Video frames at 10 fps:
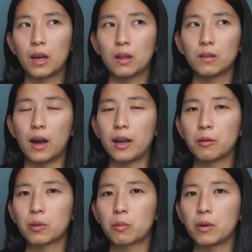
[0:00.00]

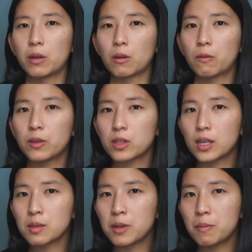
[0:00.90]
aligned with what your foot
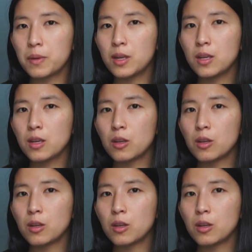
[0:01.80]
size might be,